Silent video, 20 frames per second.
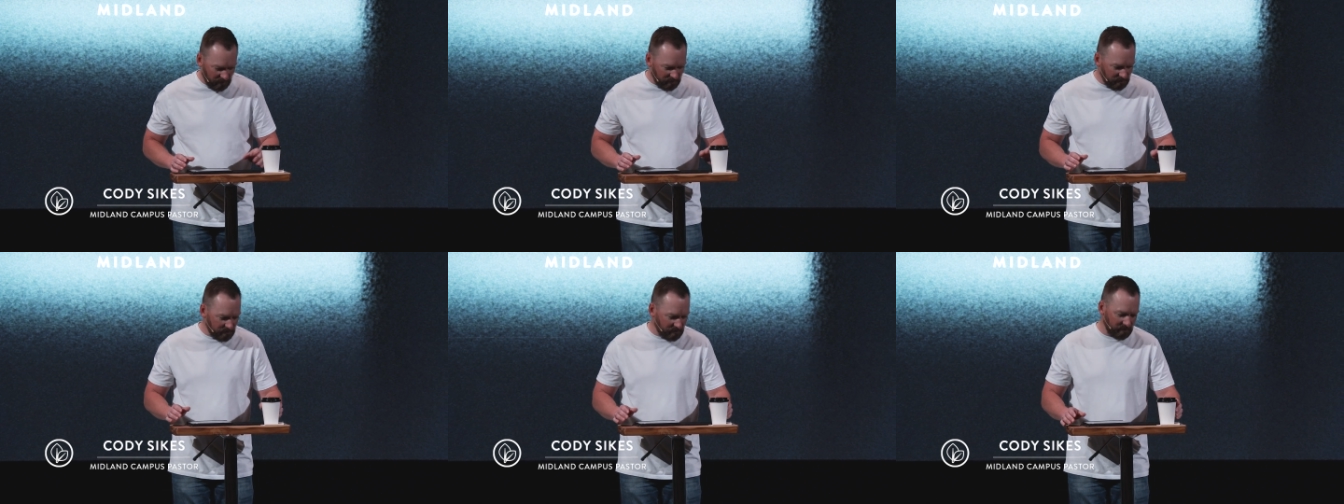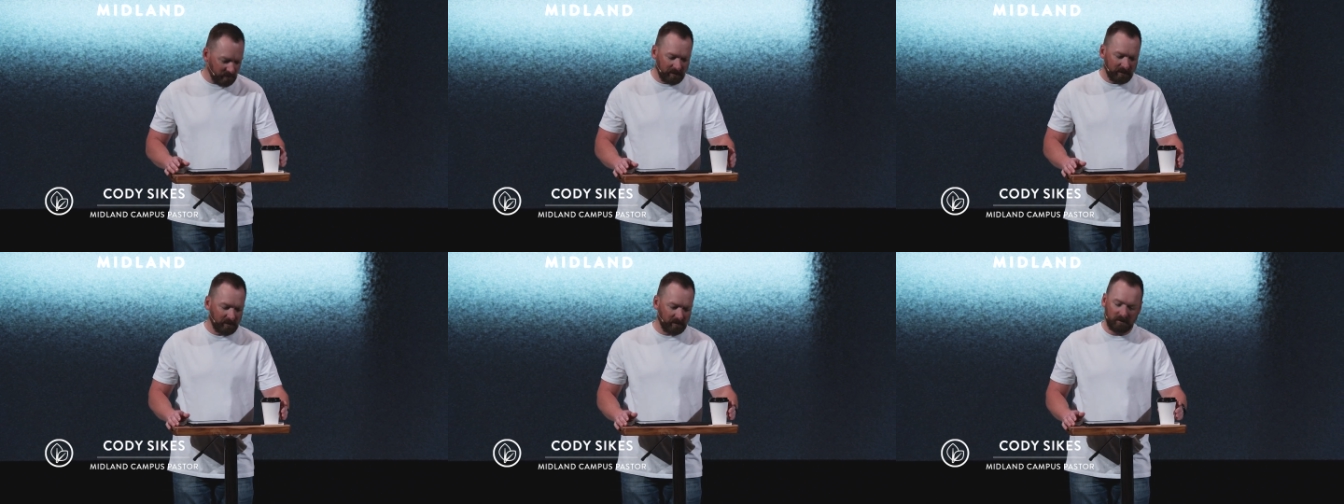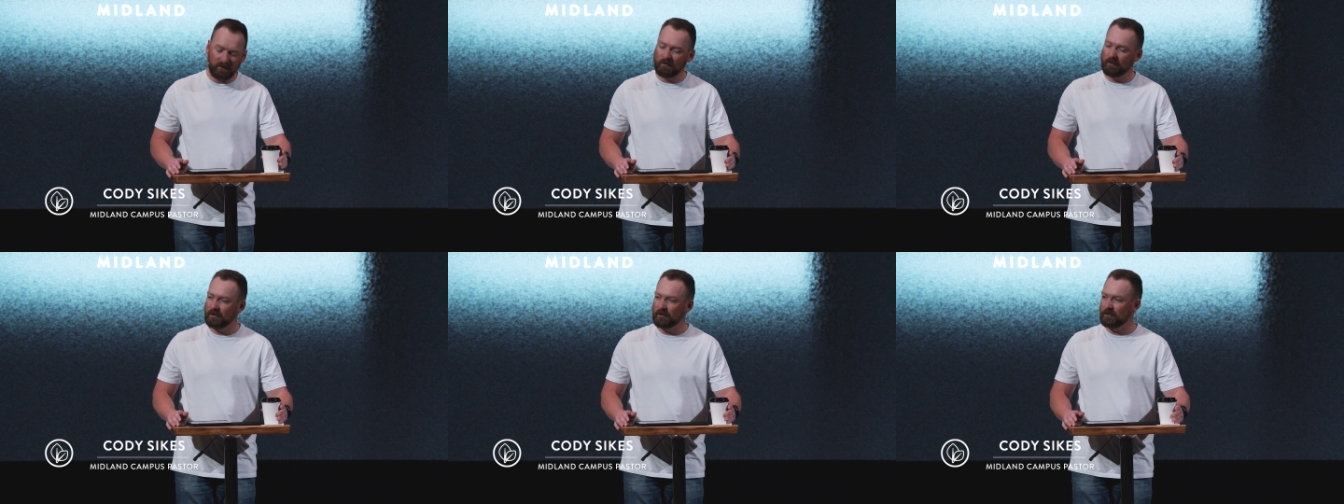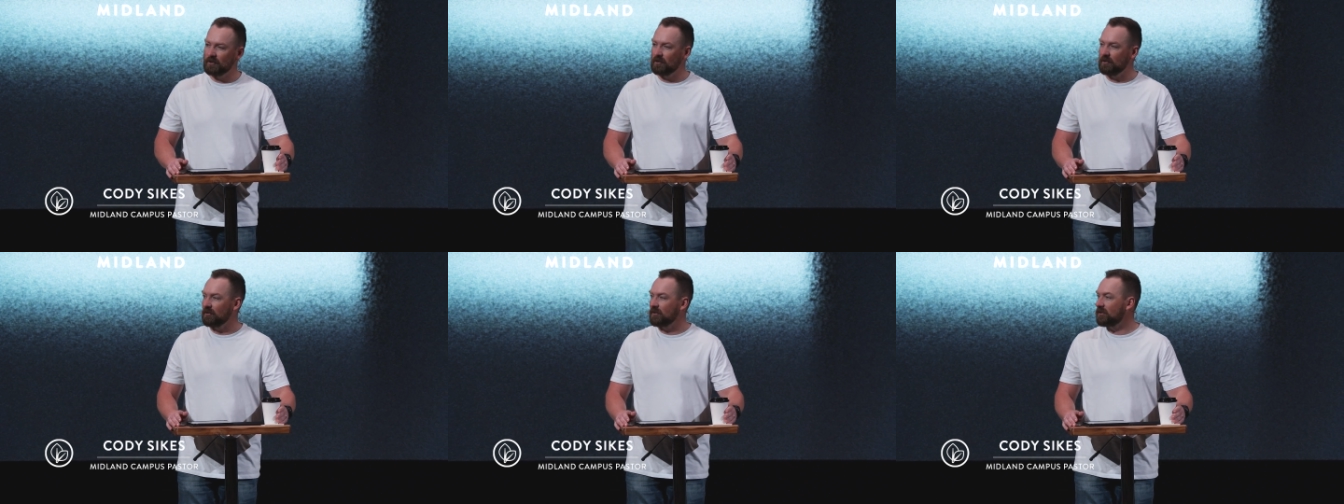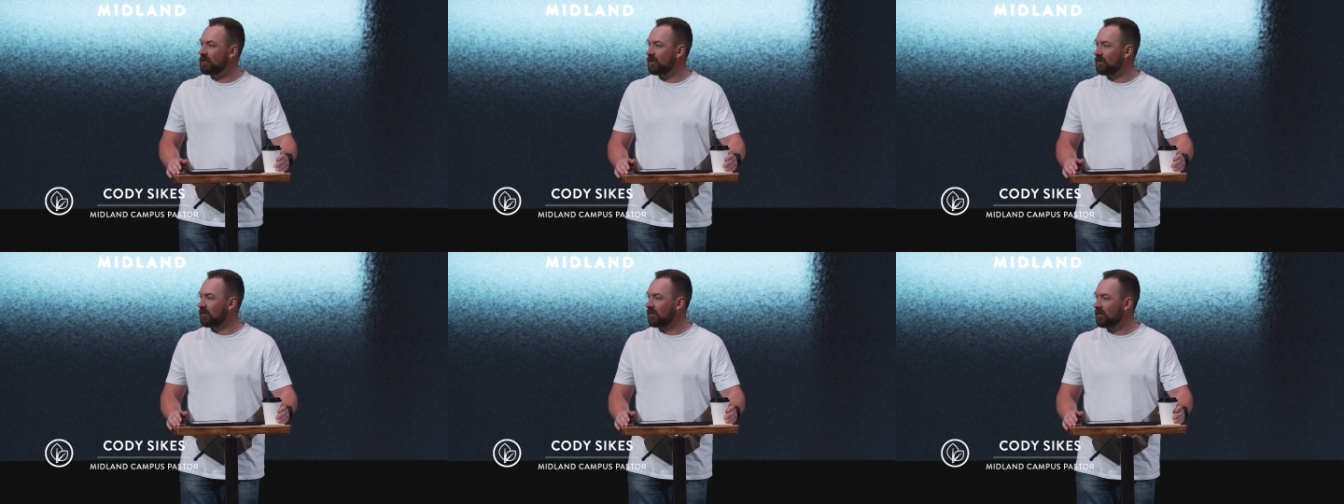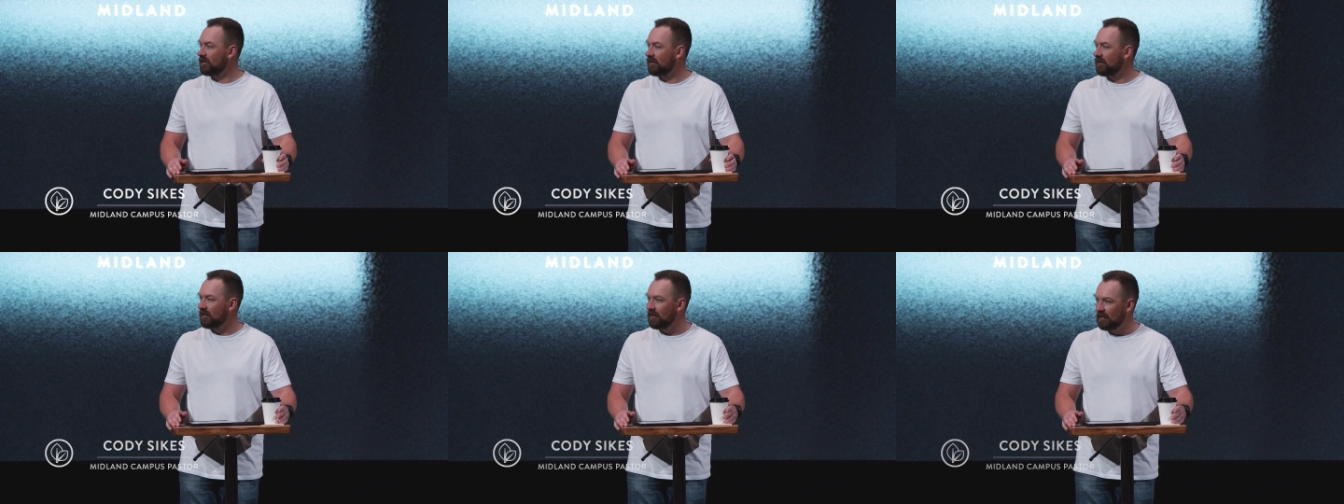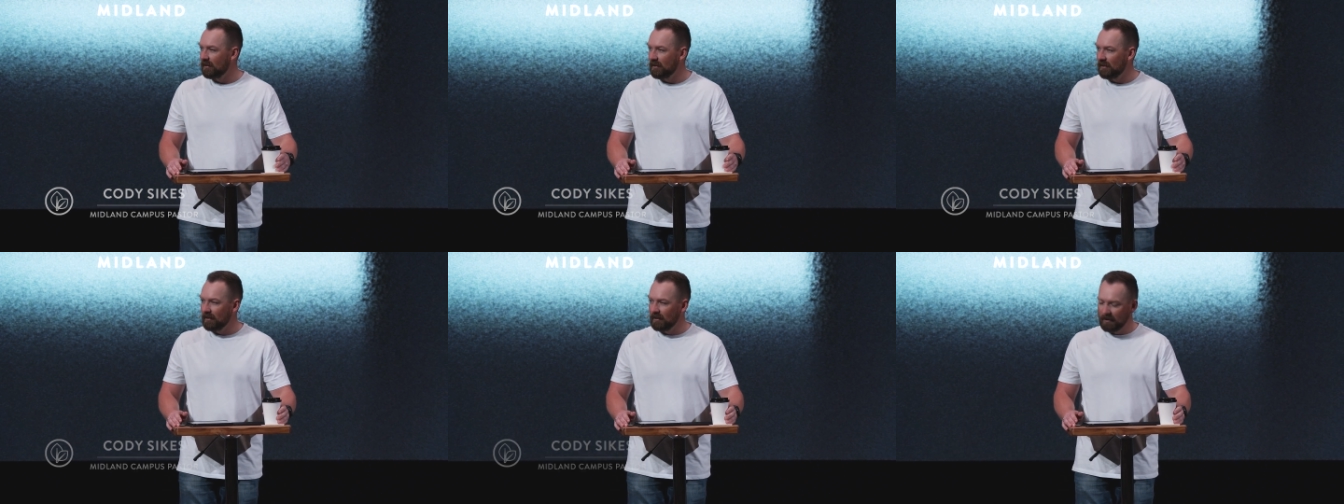I just need to go to church.
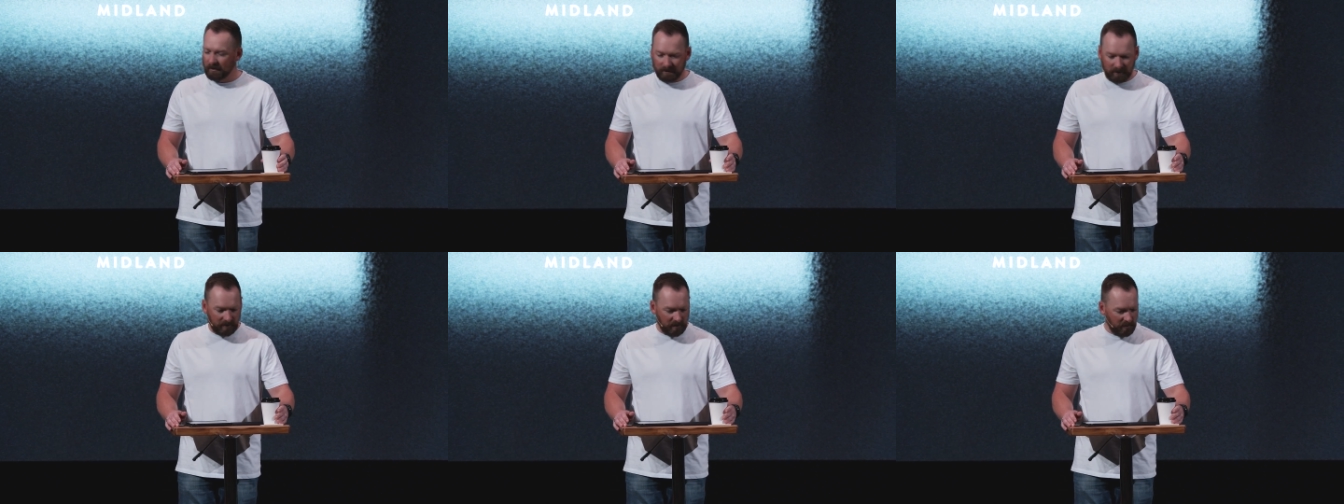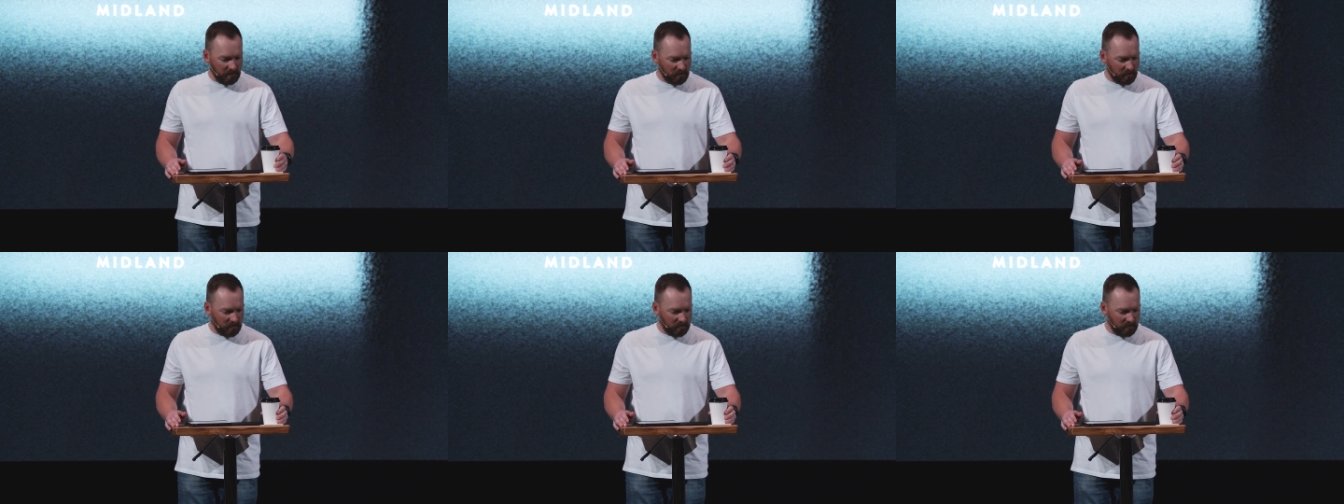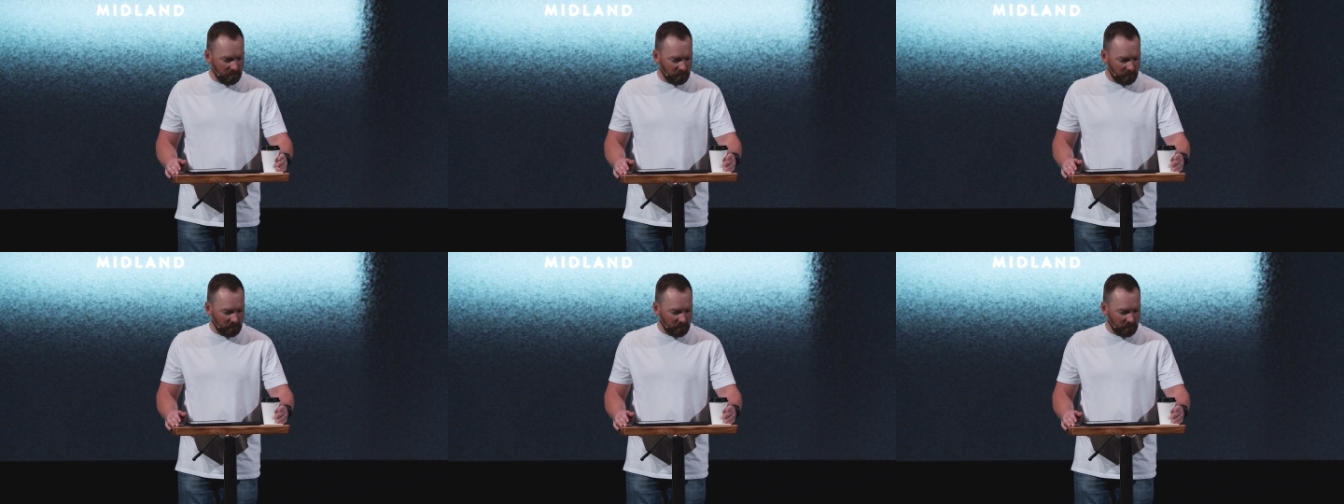Keith,